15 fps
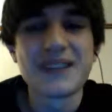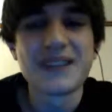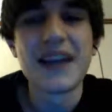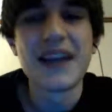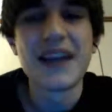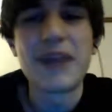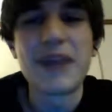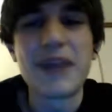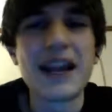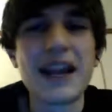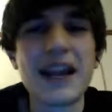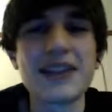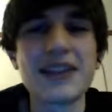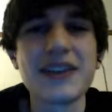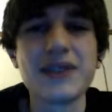Yeah, I'm being an
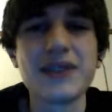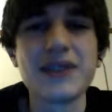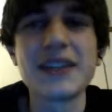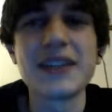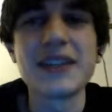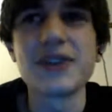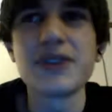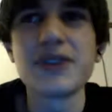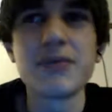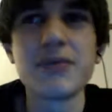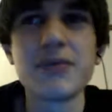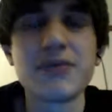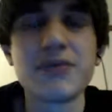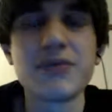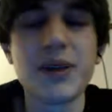asshole to myself, so I'm
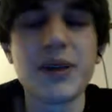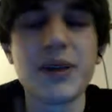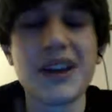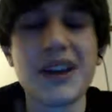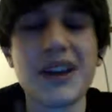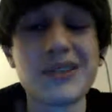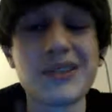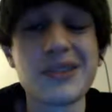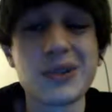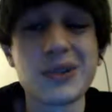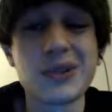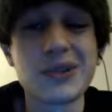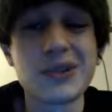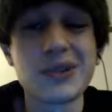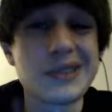probably going to get some
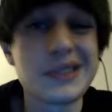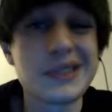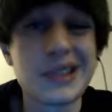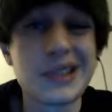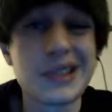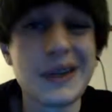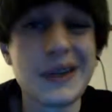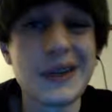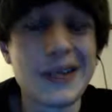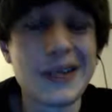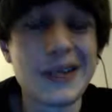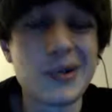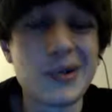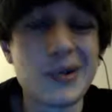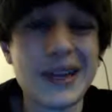trolls. So you know what?
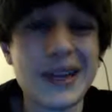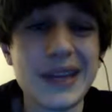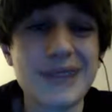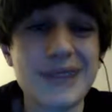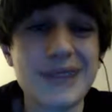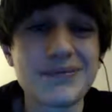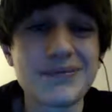I'm cool with that.